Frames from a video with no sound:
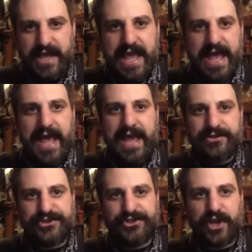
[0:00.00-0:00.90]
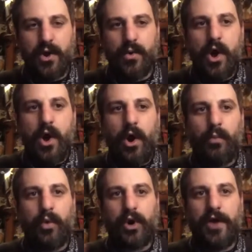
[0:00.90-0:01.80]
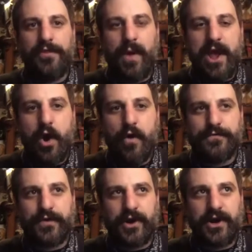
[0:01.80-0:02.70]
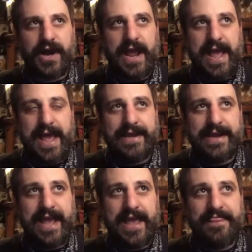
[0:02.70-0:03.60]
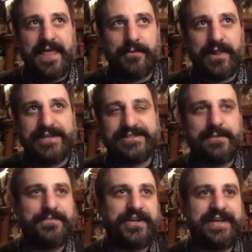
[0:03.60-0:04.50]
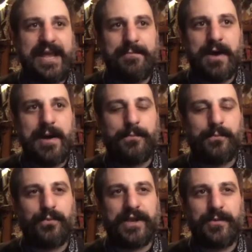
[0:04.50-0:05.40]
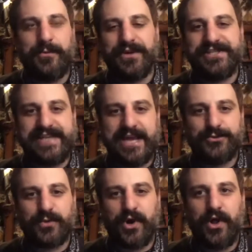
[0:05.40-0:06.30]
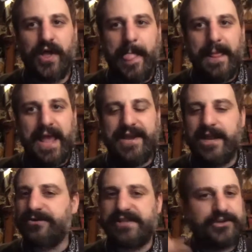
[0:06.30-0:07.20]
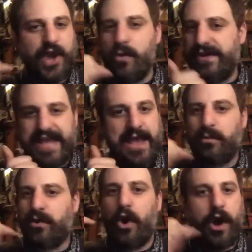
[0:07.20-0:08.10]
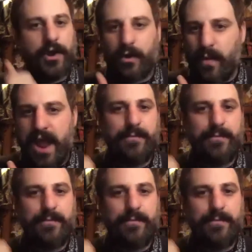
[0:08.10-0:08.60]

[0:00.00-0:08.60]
And so we're on the way over, and they were like, something came up. Can we reschedule? And Nick was like, no, we can't. We're on our way.